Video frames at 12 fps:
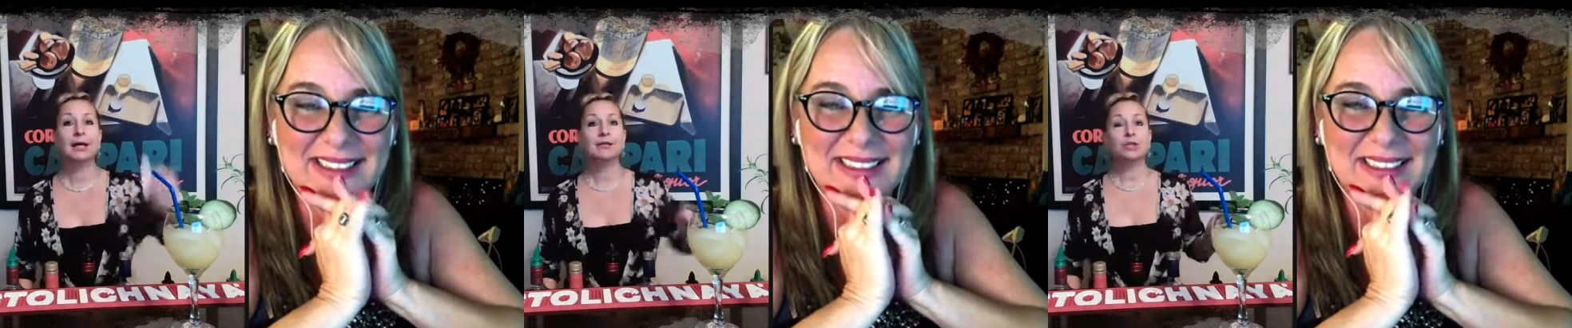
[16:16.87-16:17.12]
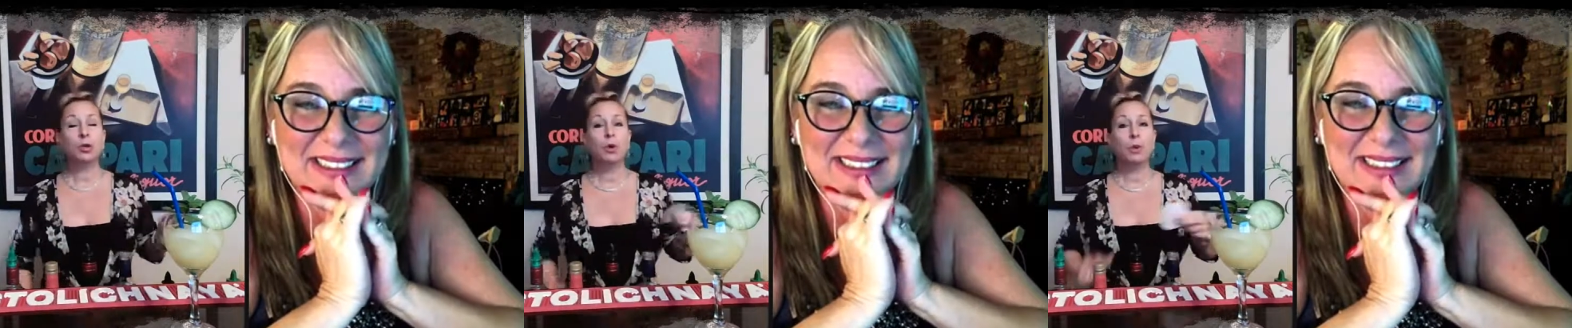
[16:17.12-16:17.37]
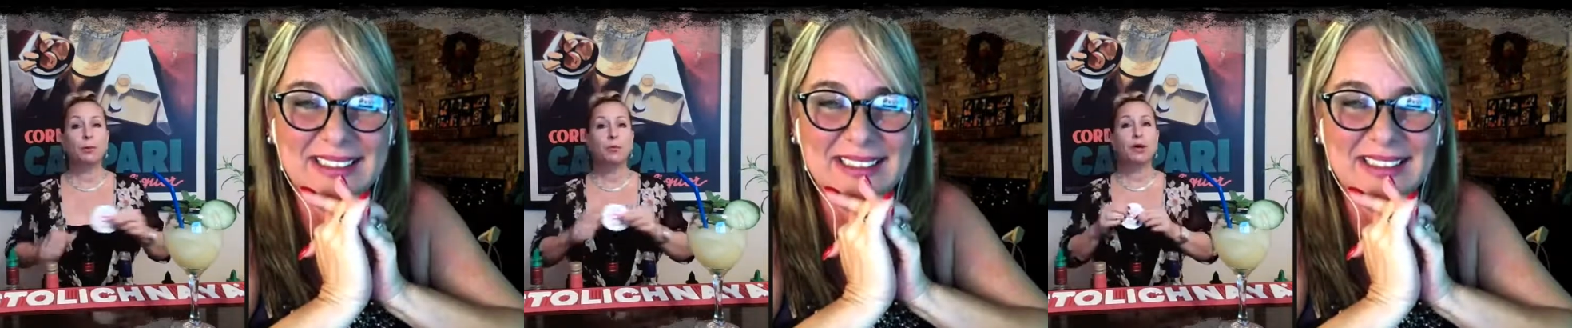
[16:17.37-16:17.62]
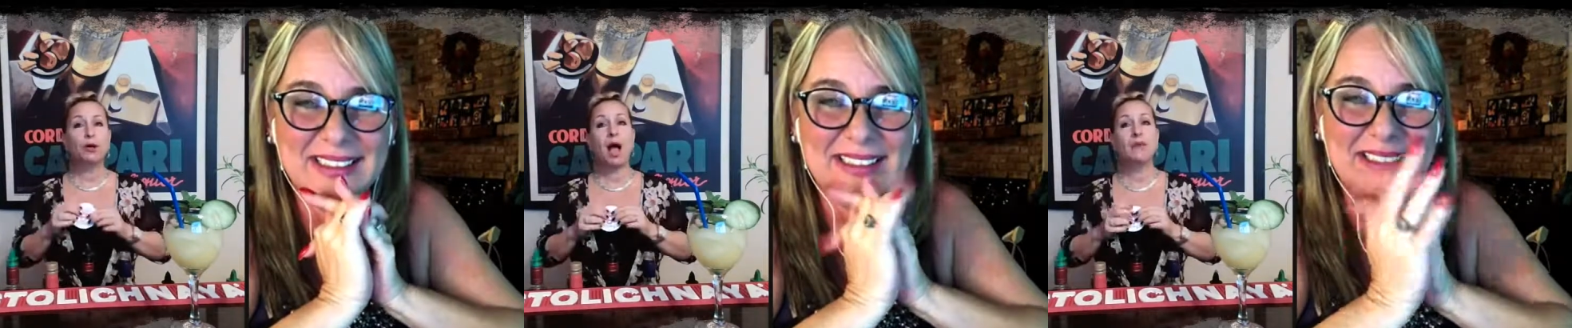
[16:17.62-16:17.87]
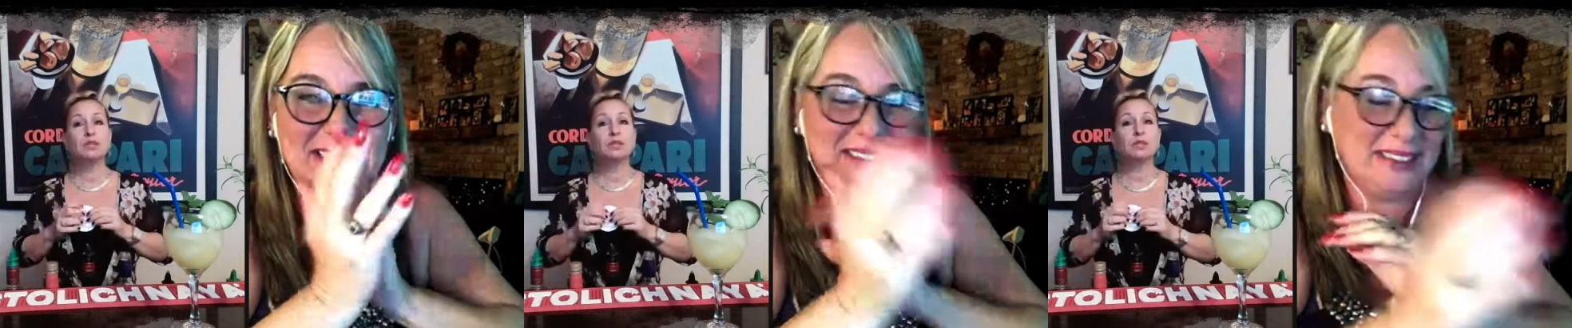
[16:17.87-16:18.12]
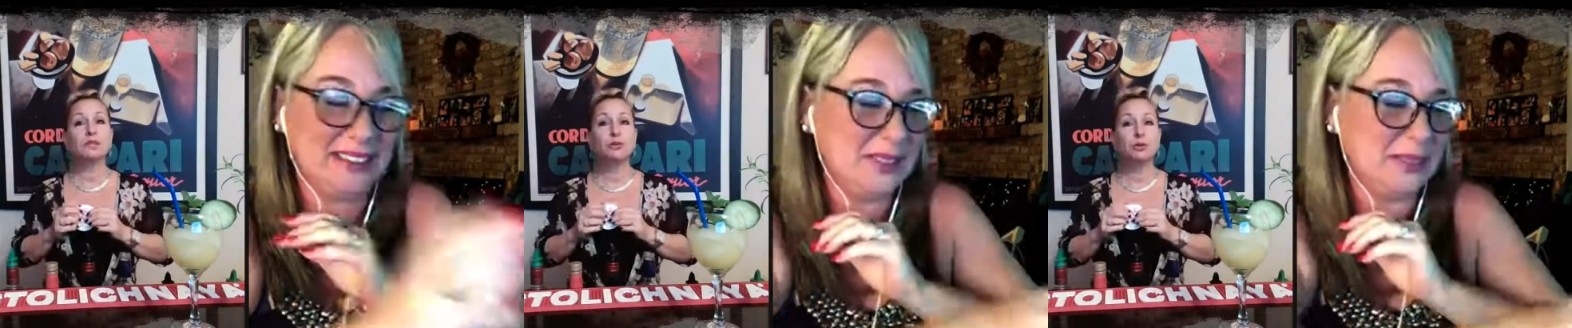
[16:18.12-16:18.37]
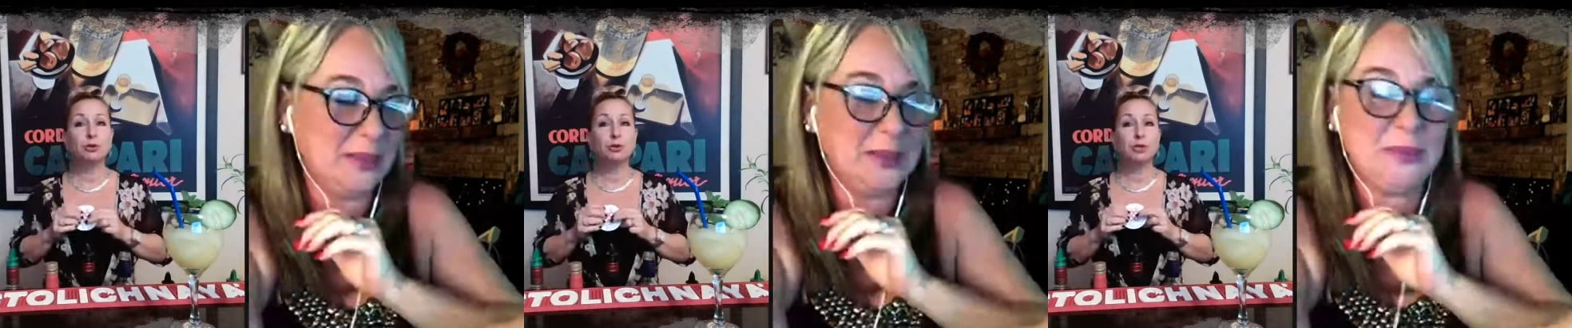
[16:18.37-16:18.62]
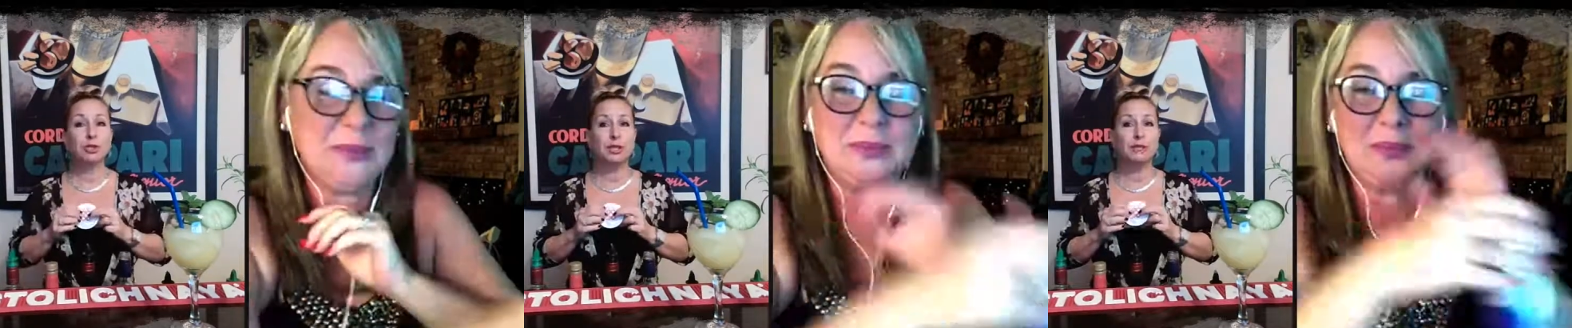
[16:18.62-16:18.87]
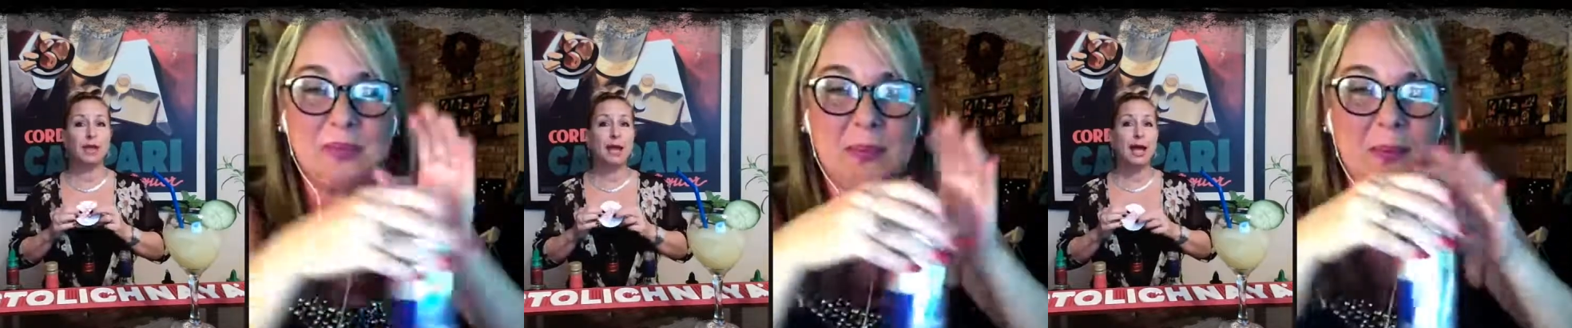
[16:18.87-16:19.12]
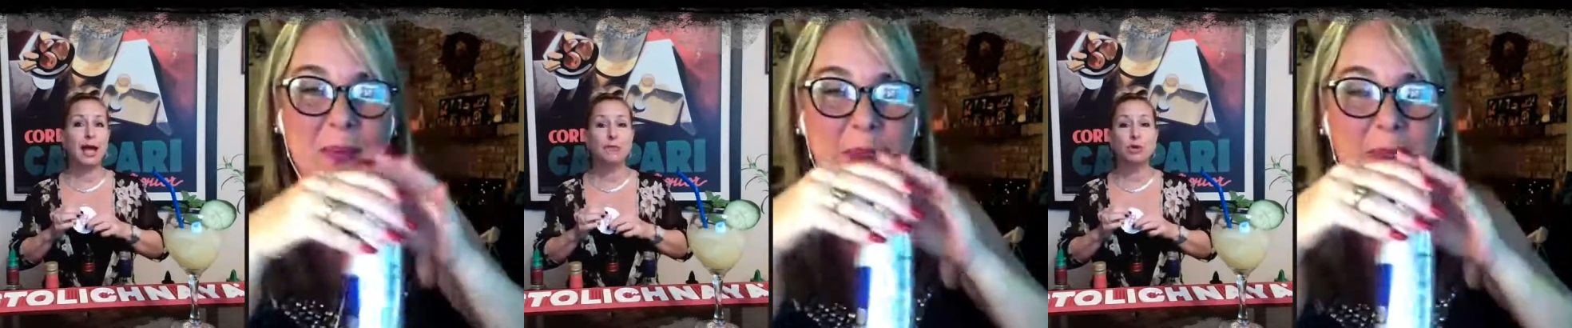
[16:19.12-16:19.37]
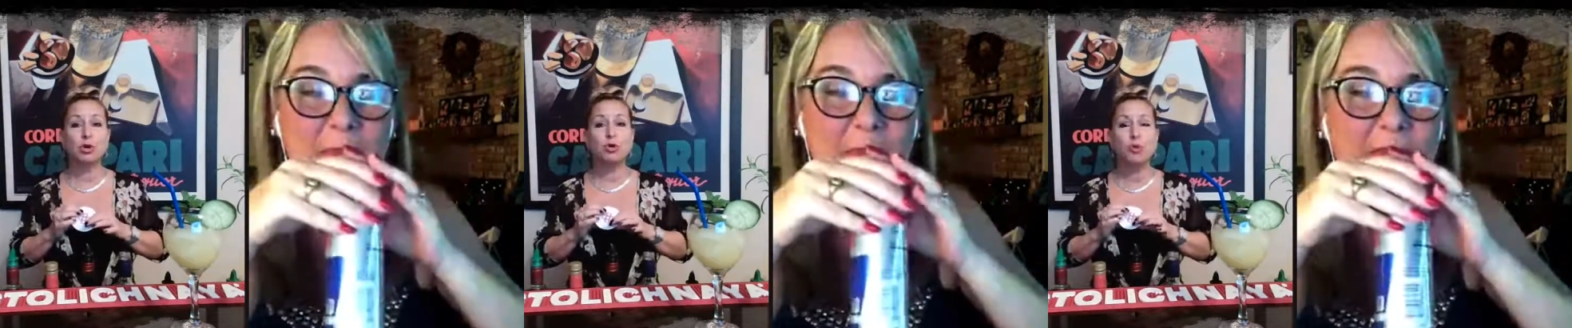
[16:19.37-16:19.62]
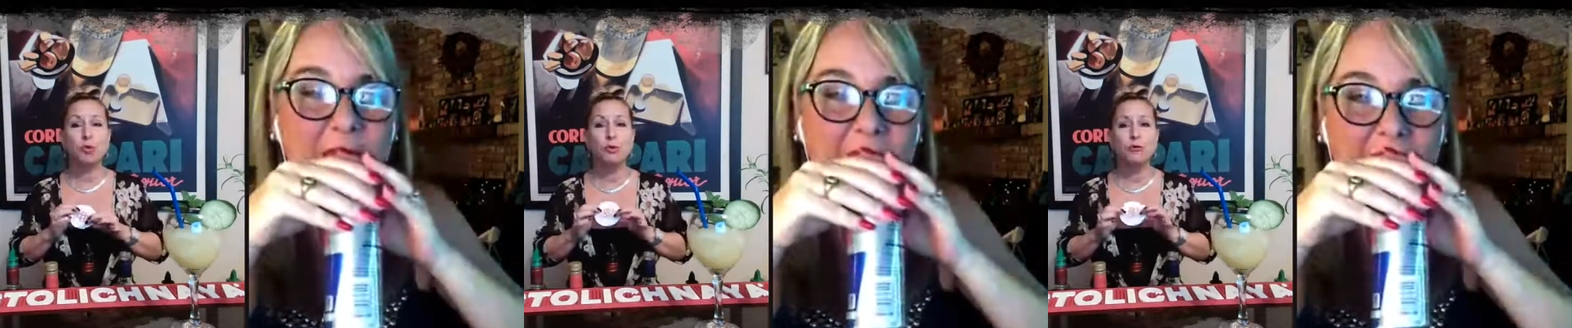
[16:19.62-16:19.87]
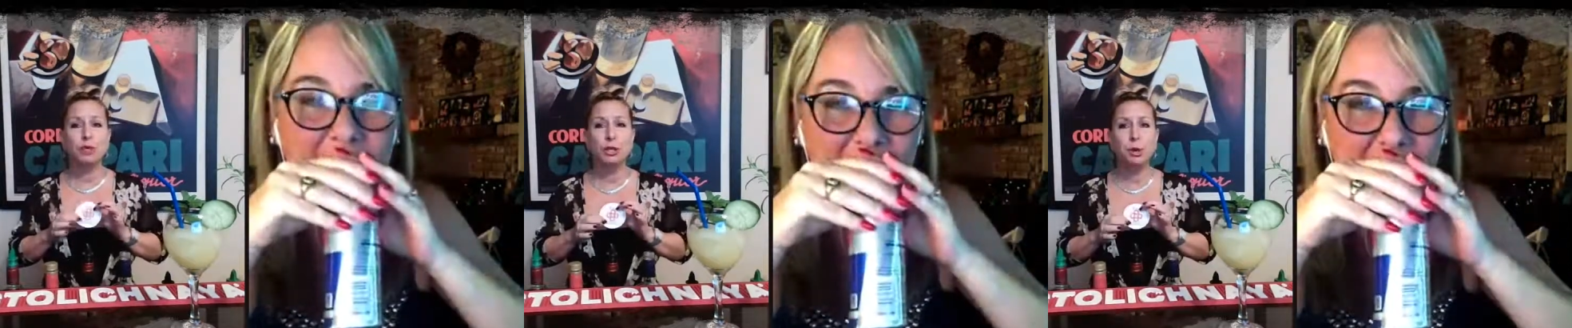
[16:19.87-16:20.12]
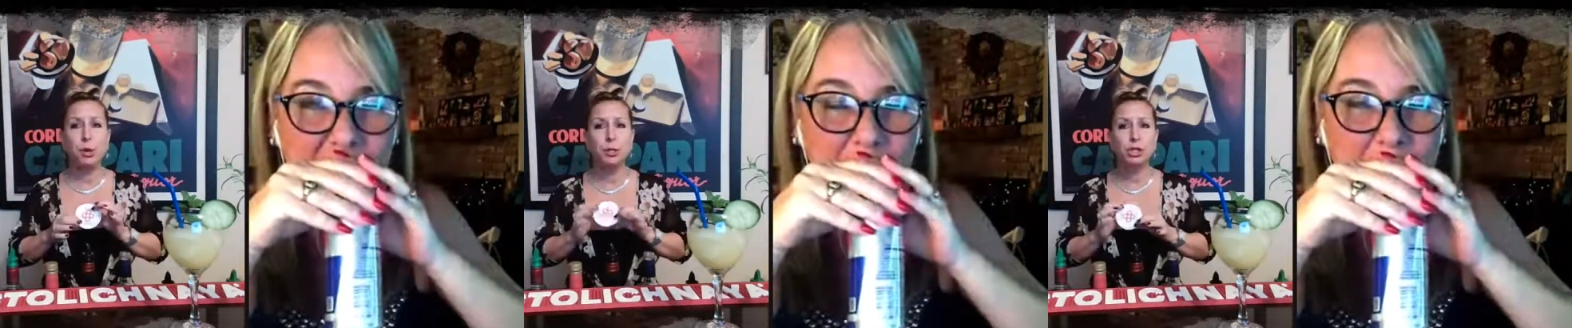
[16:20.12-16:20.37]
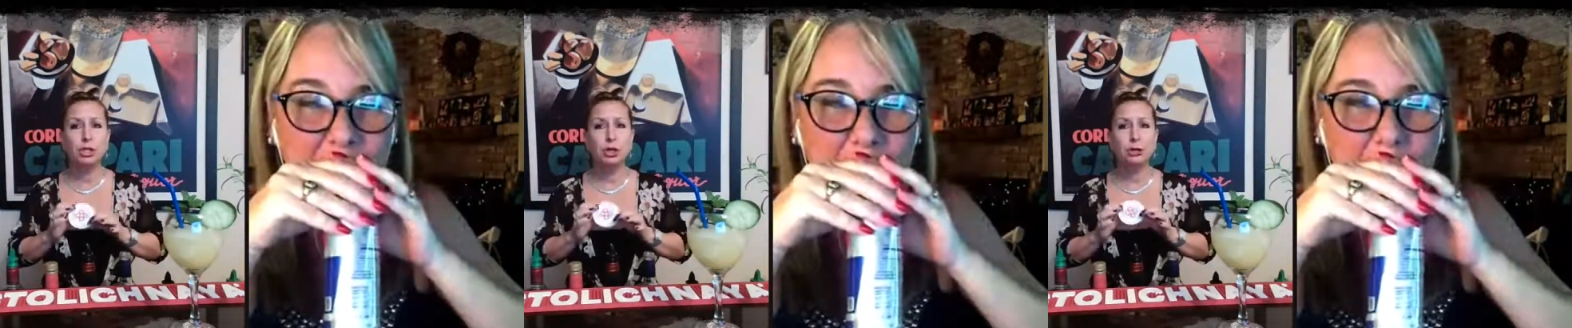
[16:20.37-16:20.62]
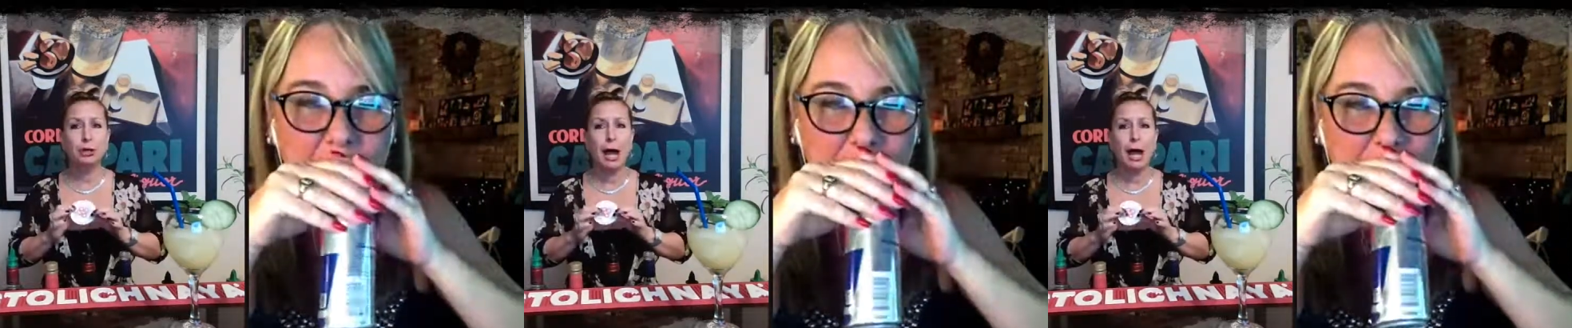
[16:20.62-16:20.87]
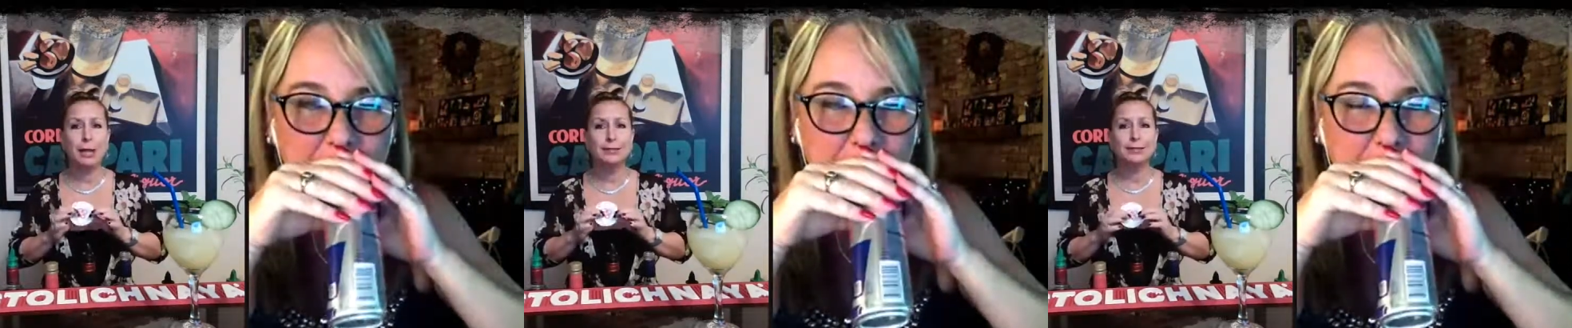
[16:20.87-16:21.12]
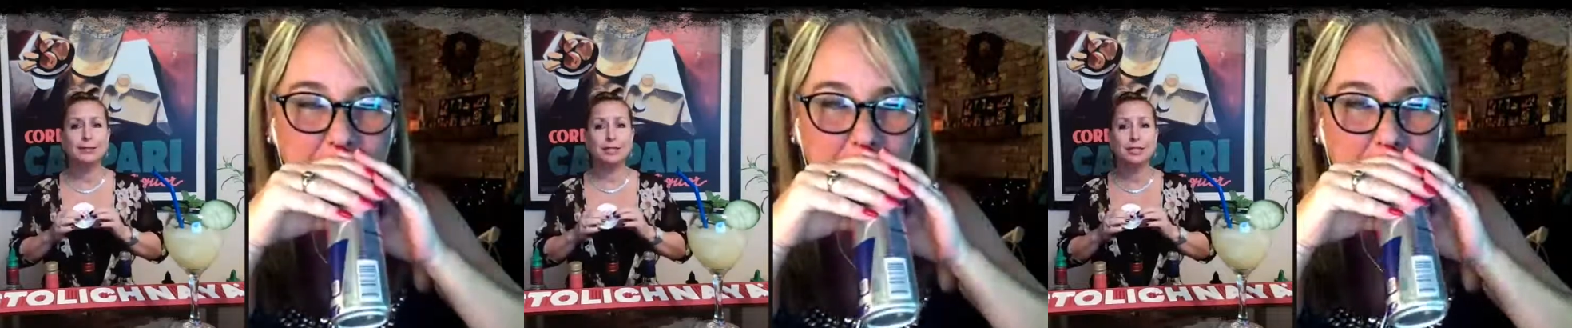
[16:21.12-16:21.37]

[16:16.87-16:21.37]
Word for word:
Speaker 1: So we were there obviously for New Year's Eve, and I have a cool video I want to show you guys.